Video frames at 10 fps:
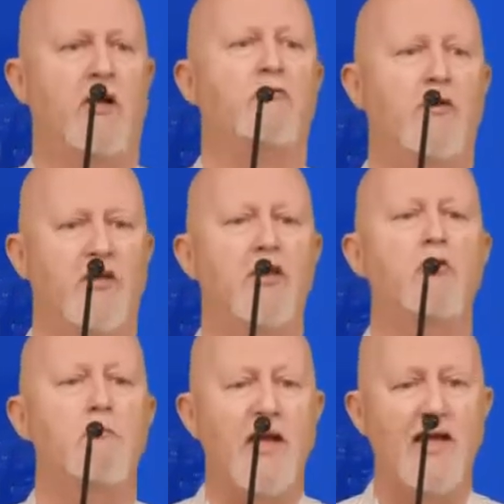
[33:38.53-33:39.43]
everything
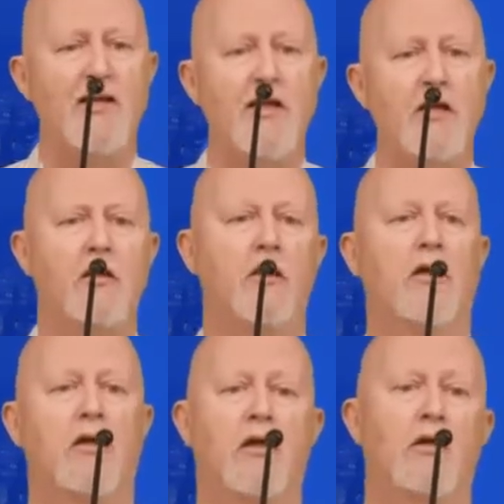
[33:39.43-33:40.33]
you may need,
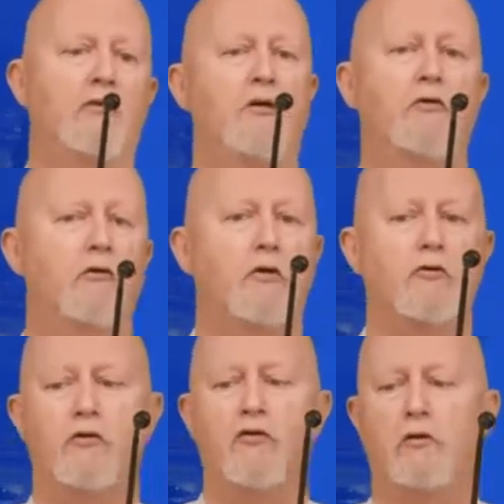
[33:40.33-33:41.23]
even if you don't
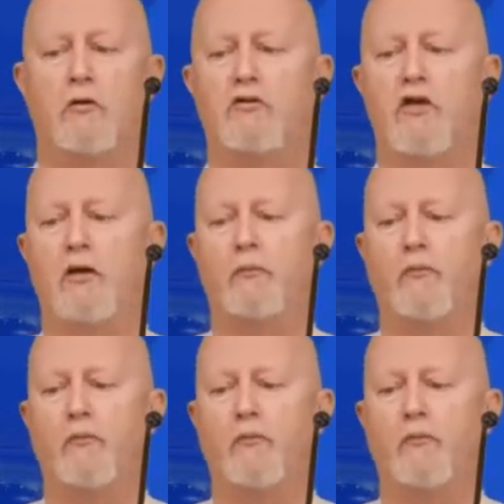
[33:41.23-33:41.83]
use it all the time.